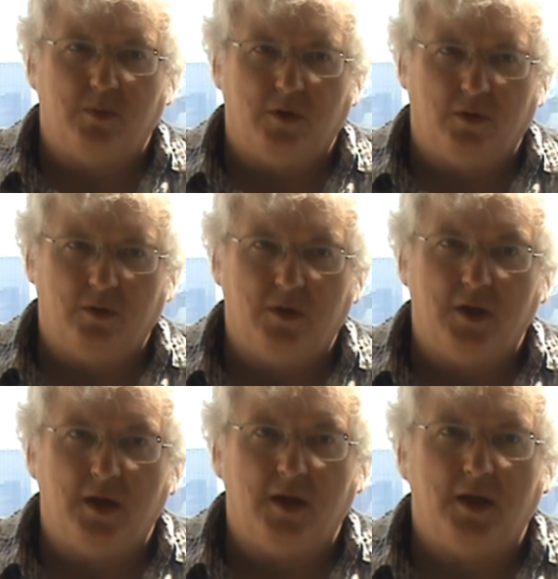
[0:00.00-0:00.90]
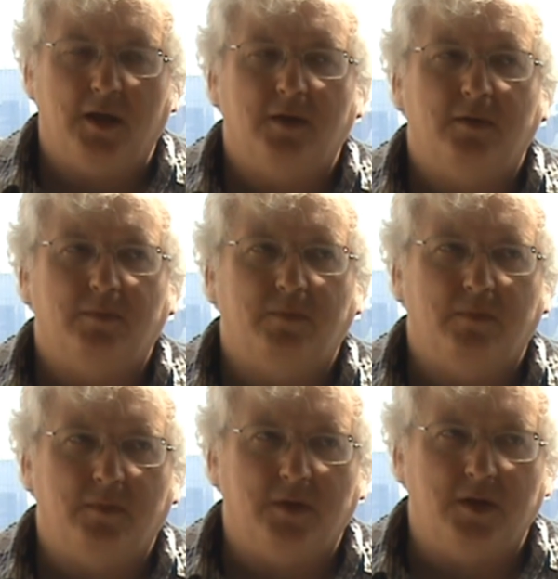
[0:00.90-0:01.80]
upon the
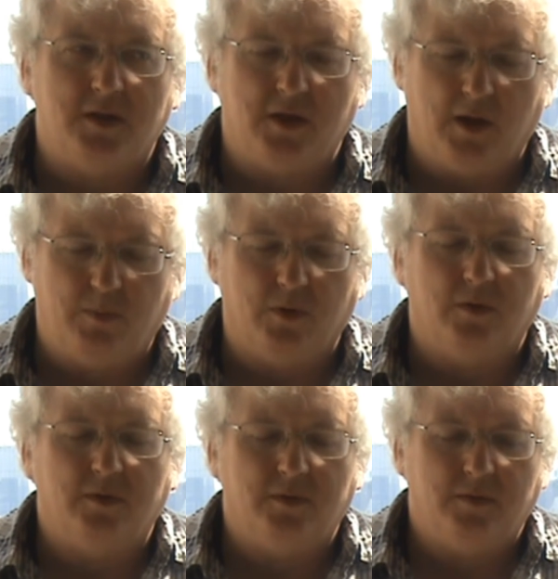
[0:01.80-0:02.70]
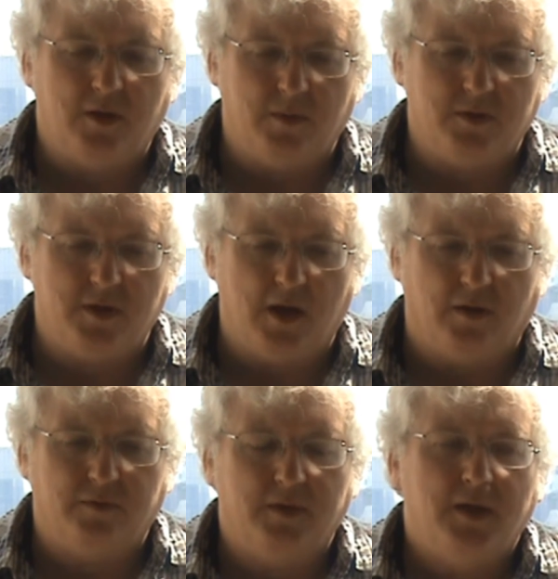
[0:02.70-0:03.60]
disciple
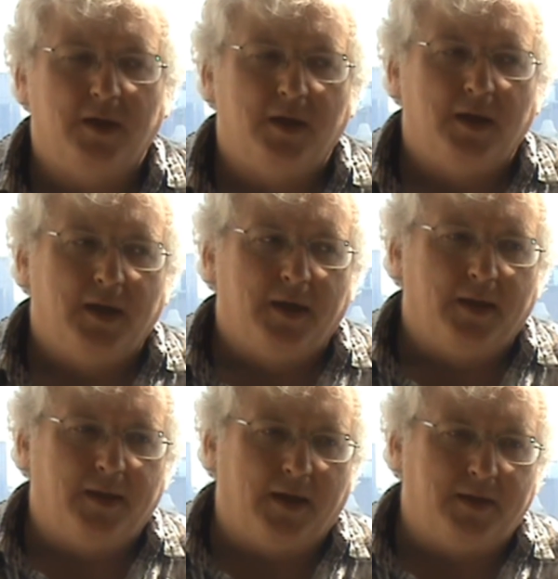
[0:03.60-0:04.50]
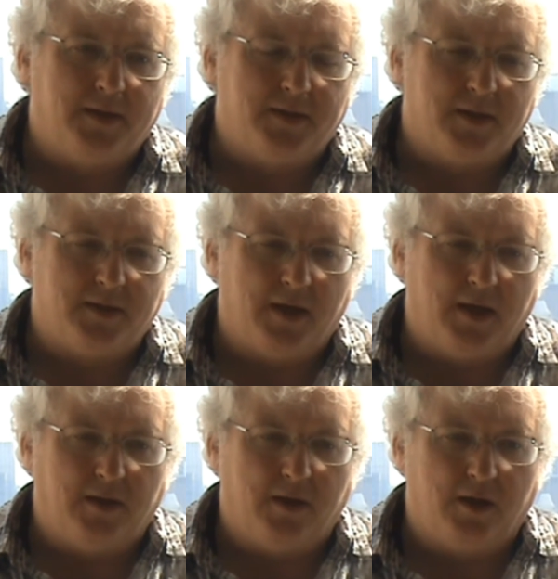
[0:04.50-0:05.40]
himself. That is to
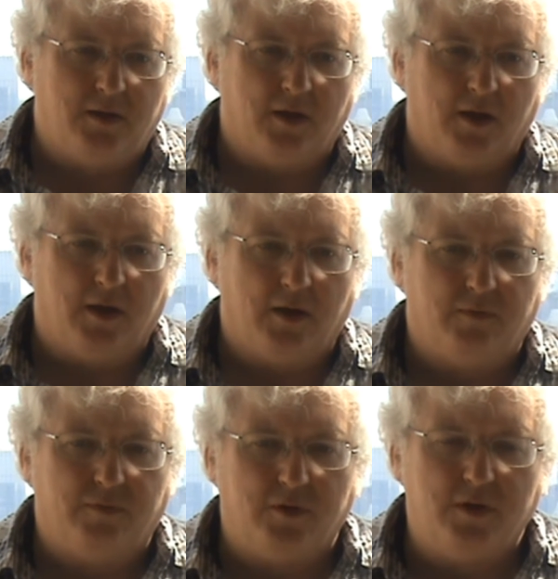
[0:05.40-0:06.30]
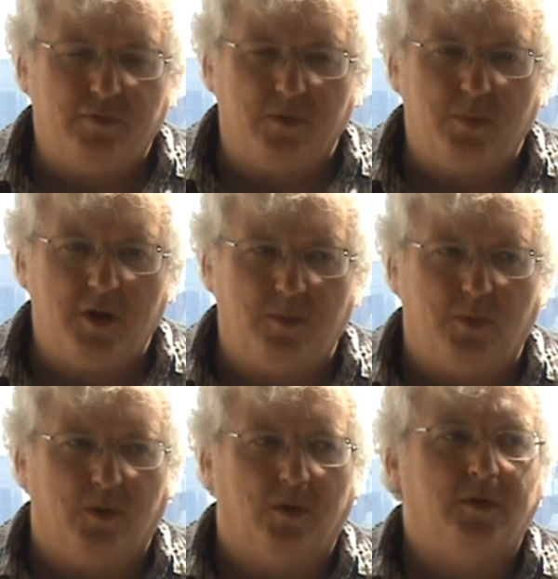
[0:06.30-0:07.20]
say that for different
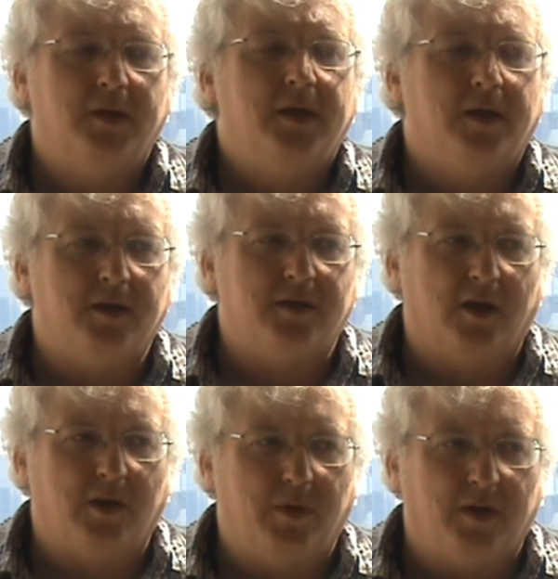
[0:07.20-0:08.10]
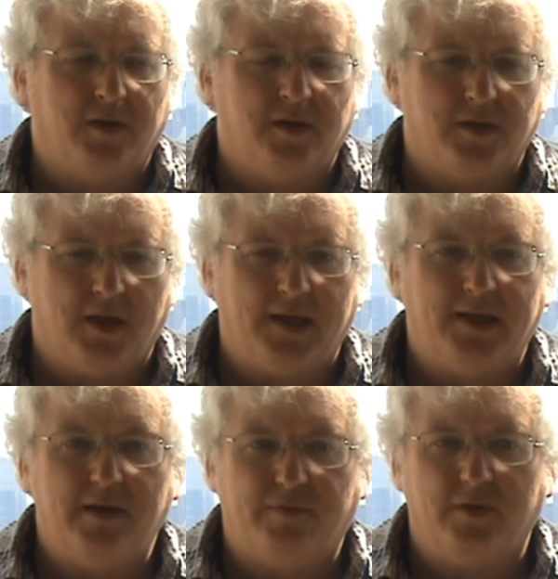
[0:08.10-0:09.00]
people, as Sakyapandita said,
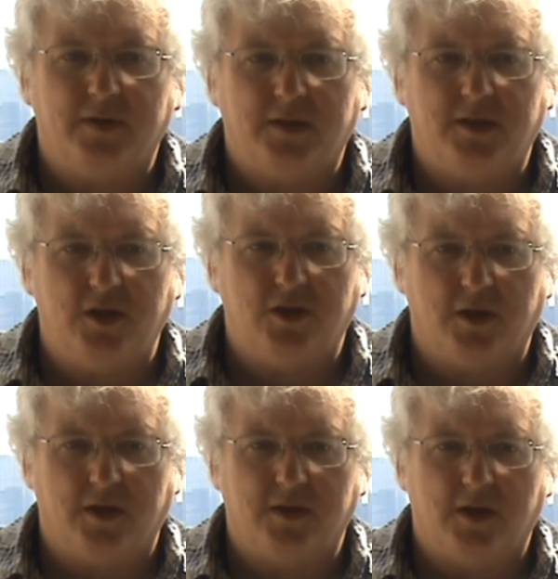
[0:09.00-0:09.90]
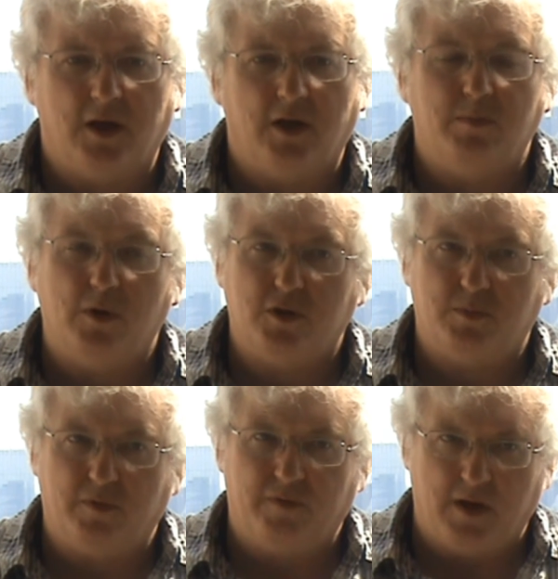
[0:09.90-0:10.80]
different teachings are most
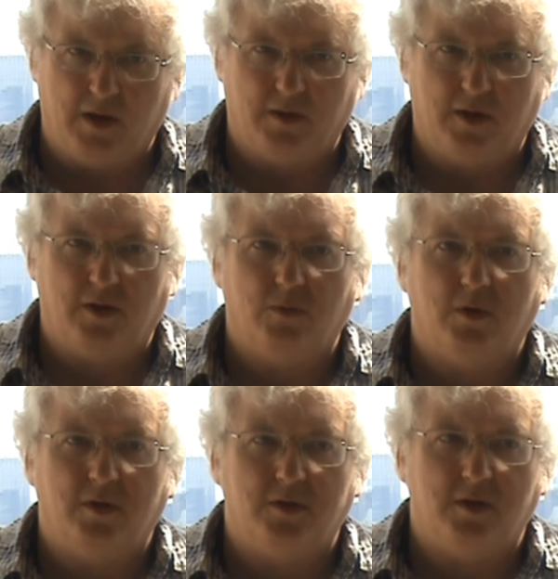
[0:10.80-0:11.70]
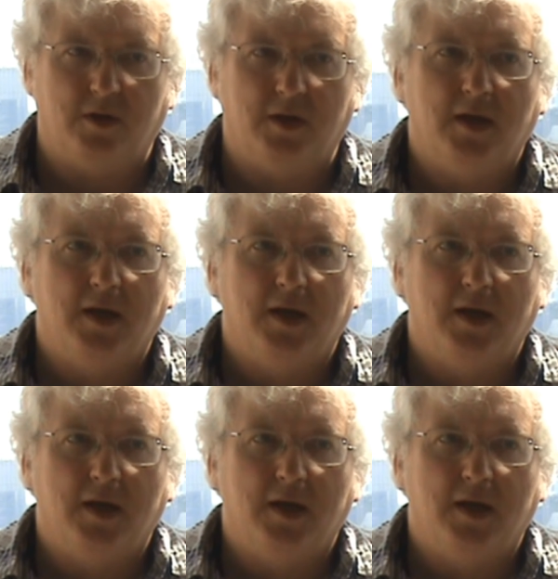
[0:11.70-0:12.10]
profound, are the ones that